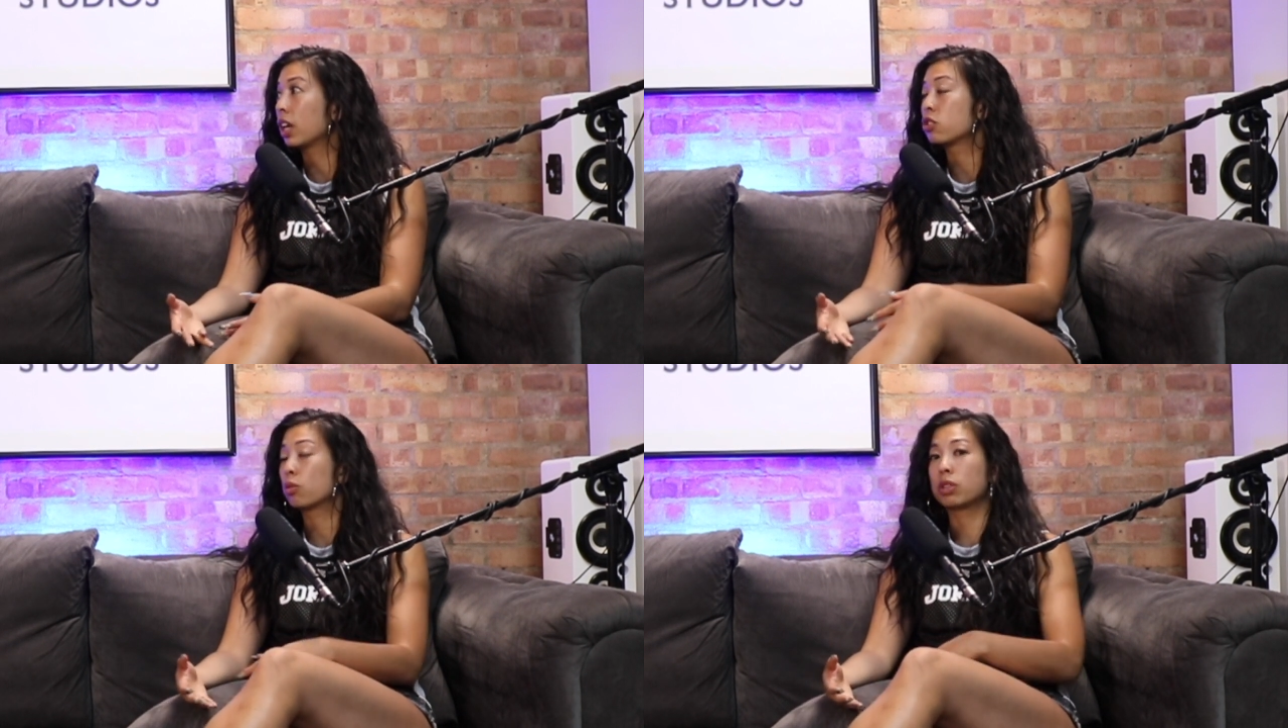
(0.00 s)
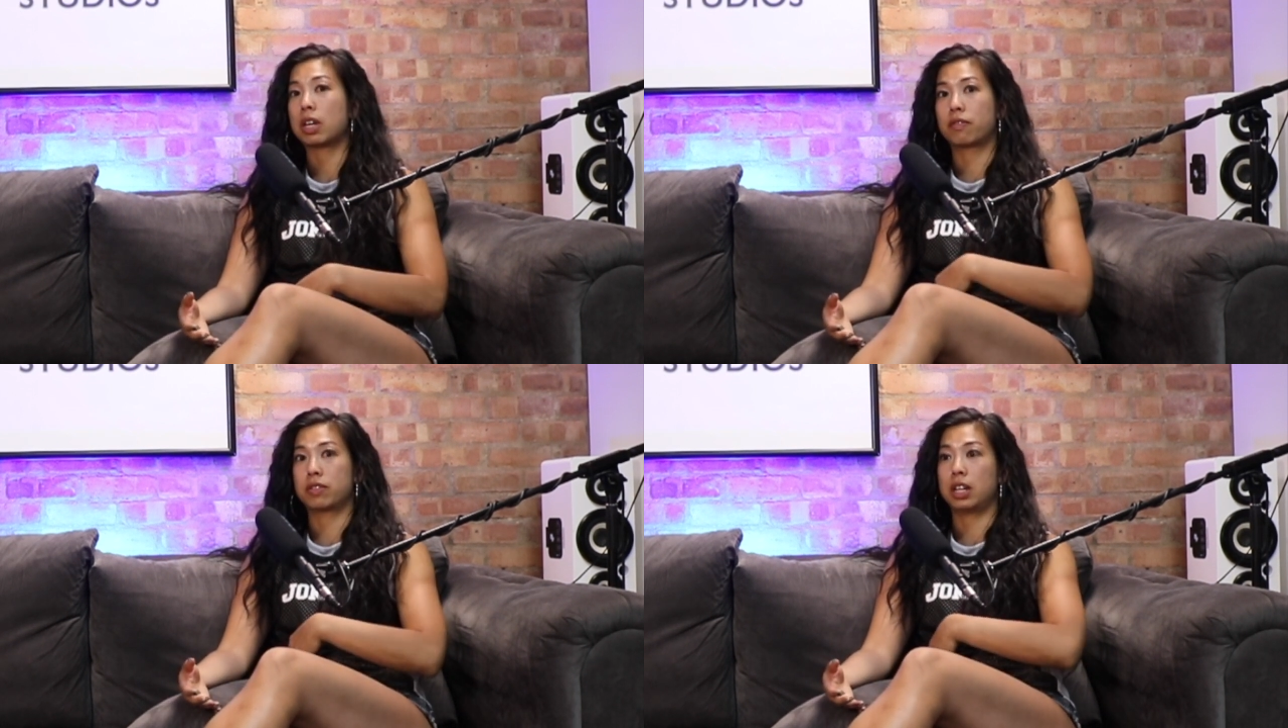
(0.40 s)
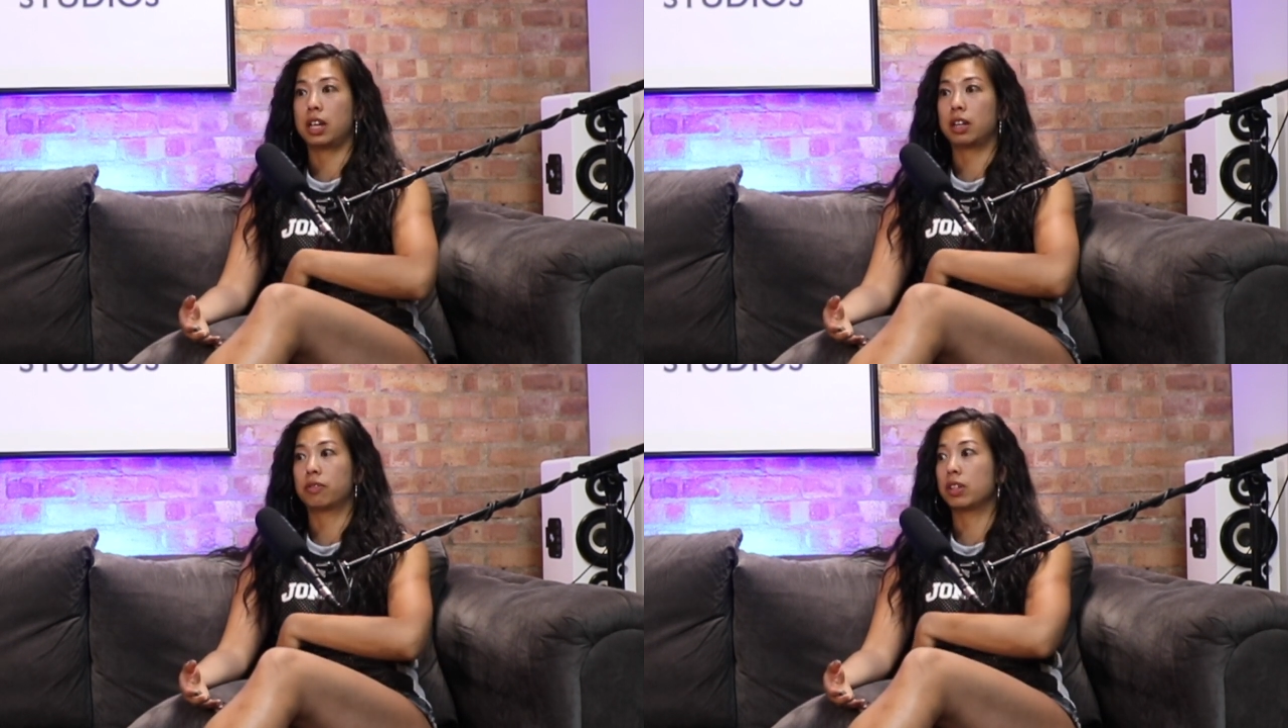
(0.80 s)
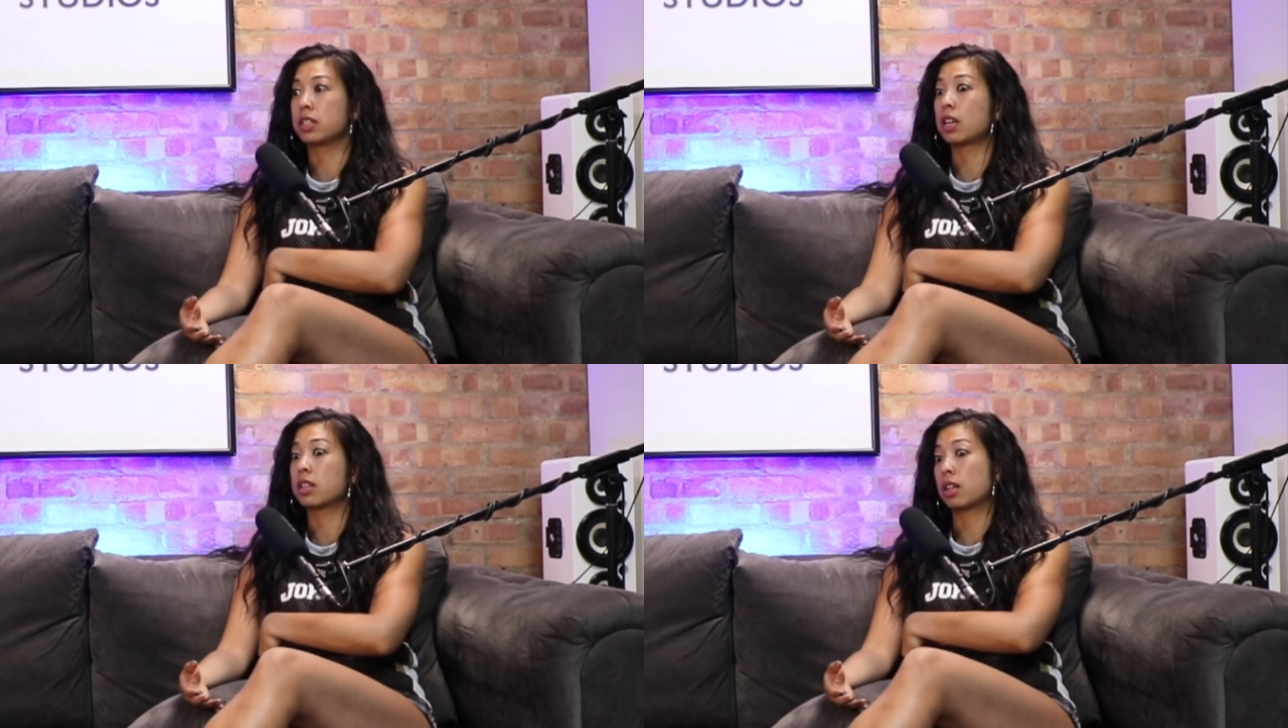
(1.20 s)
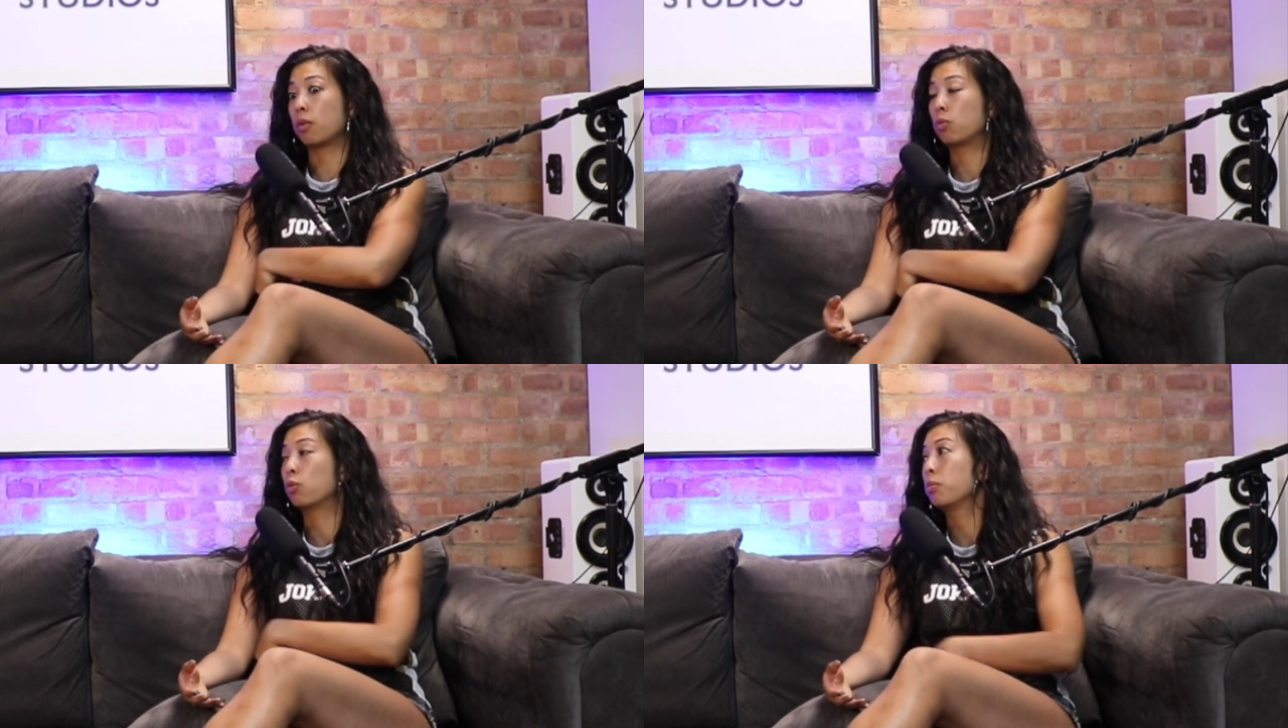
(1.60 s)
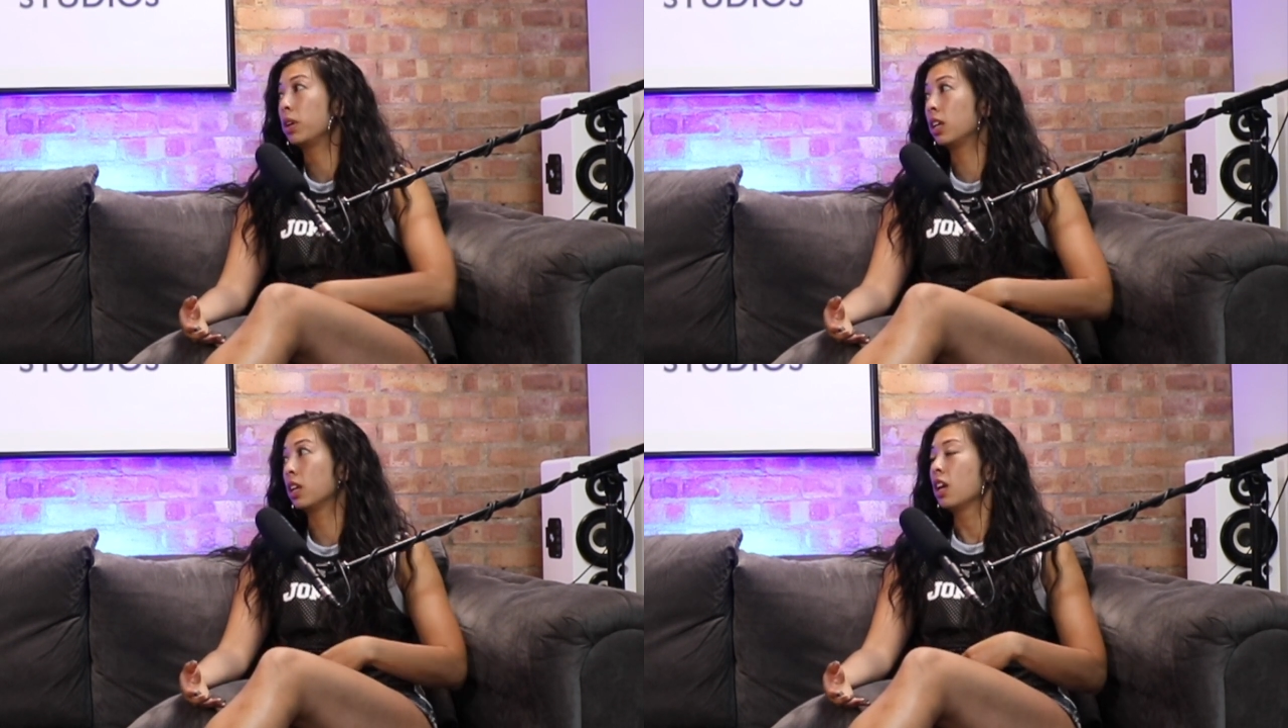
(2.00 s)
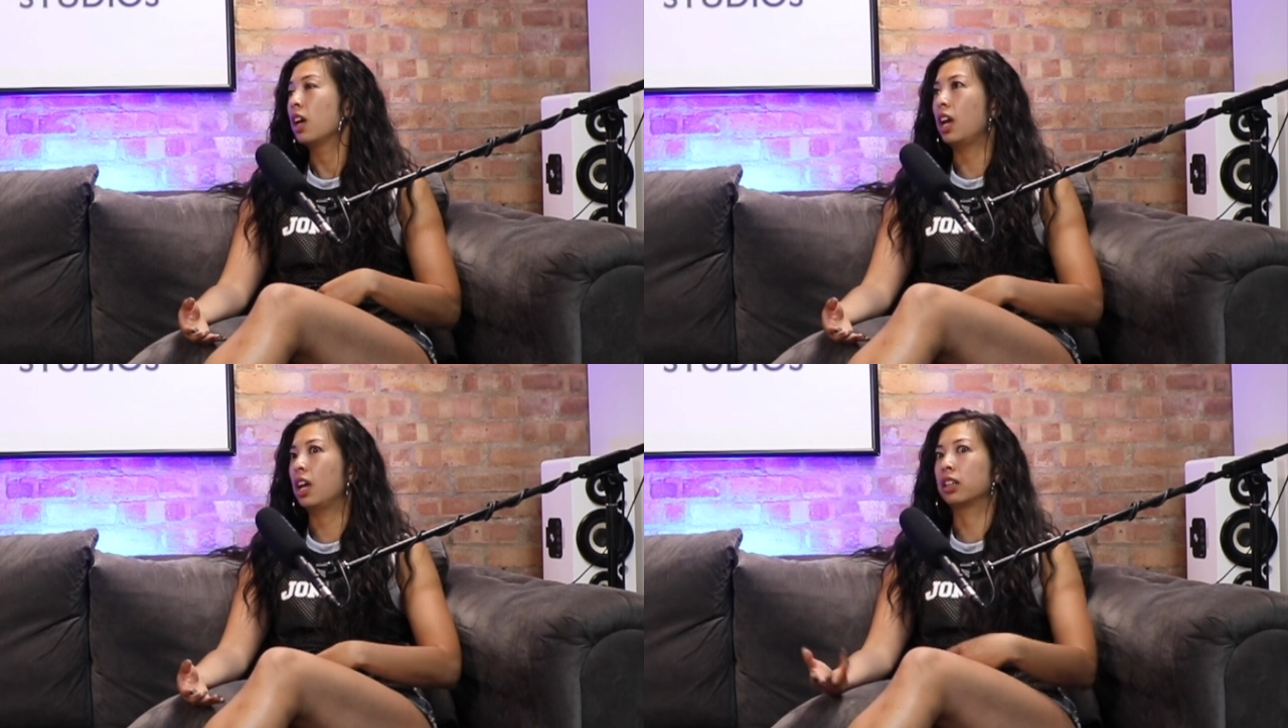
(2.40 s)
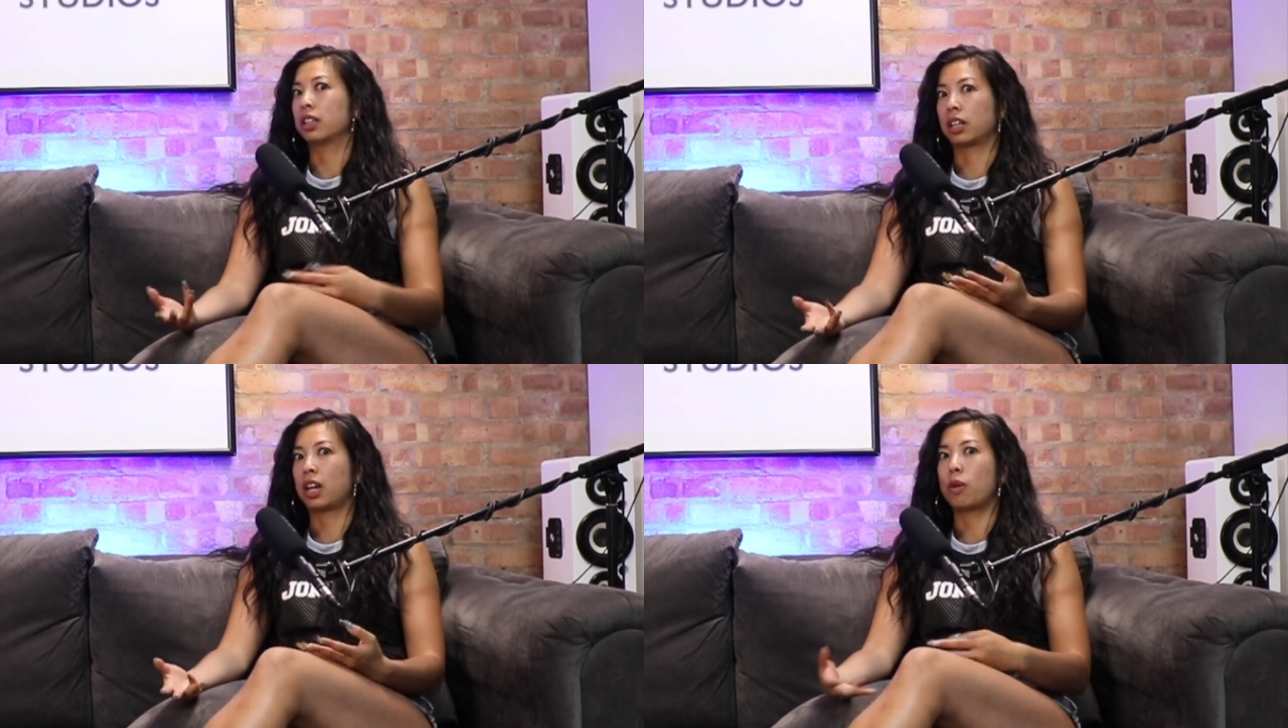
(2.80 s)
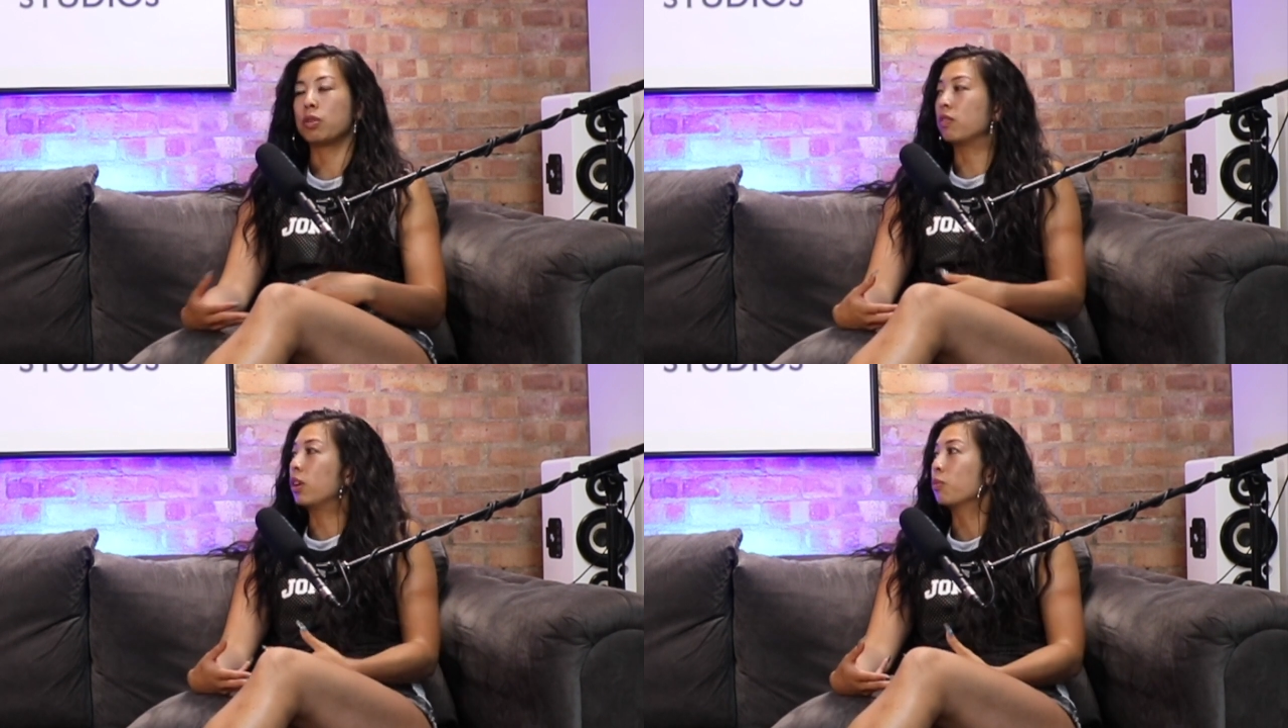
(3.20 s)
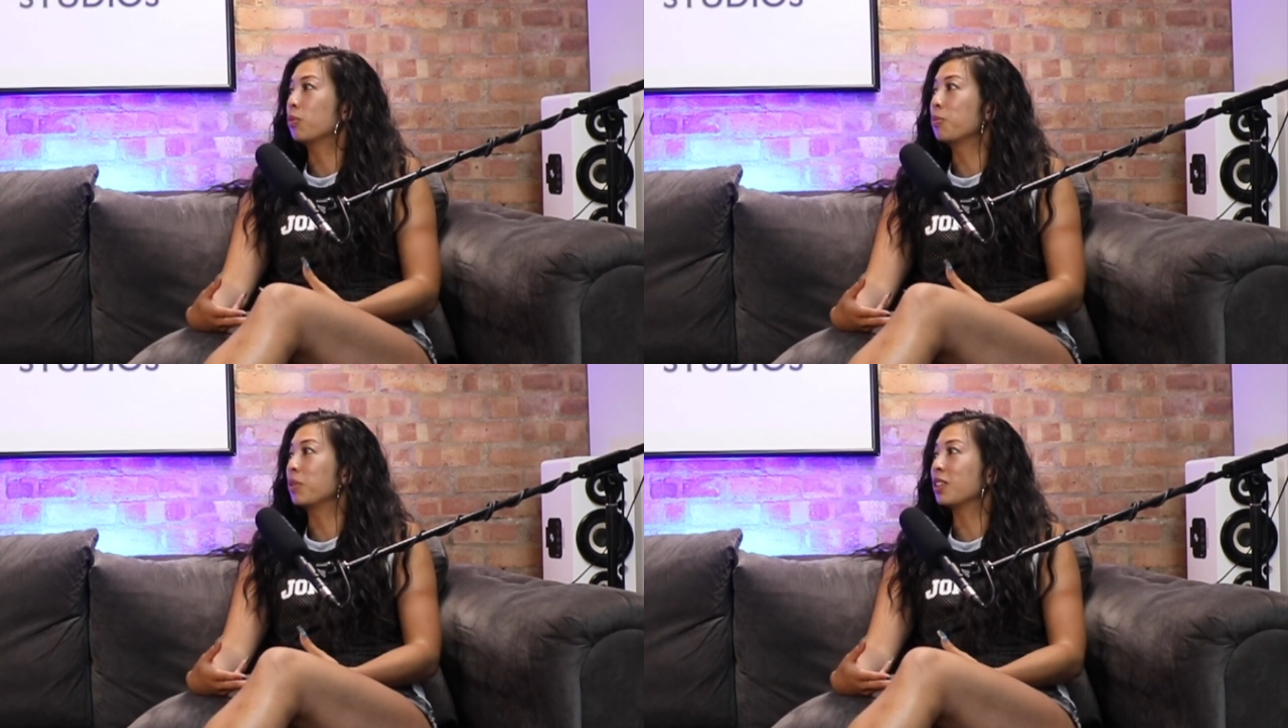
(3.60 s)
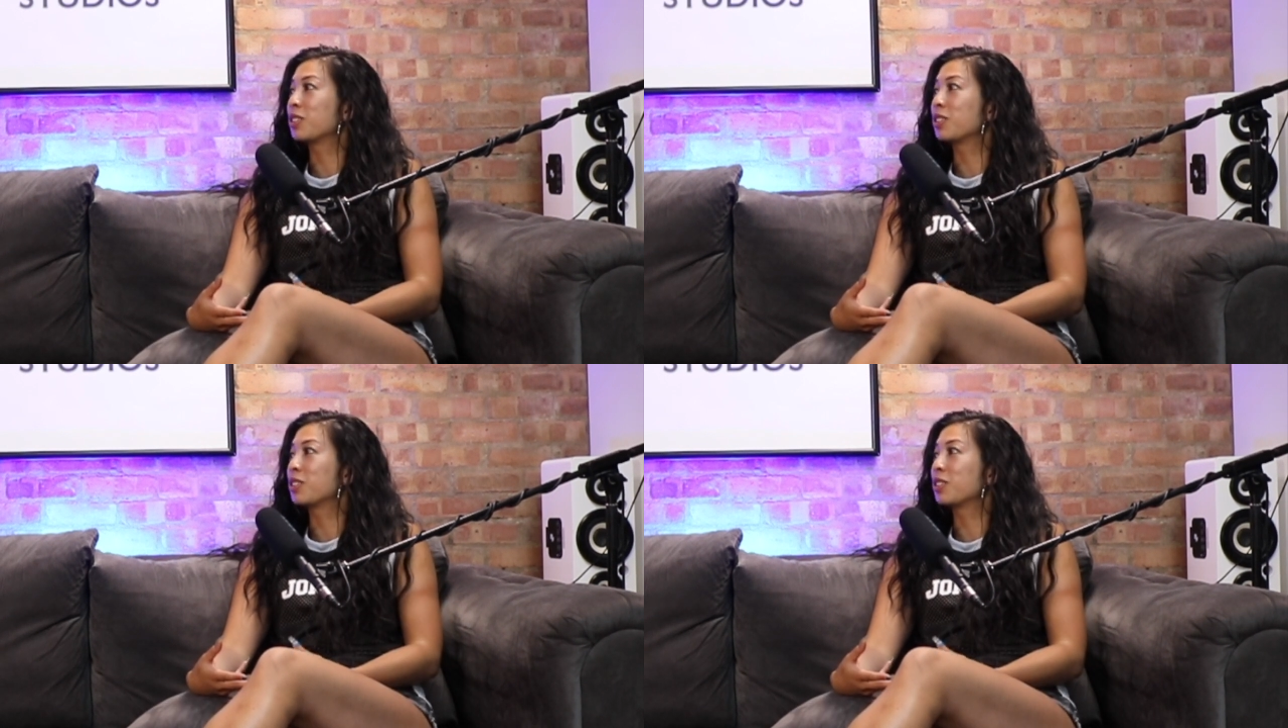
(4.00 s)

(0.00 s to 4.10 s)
You should always have like things that's like warming, and cacao is very warming.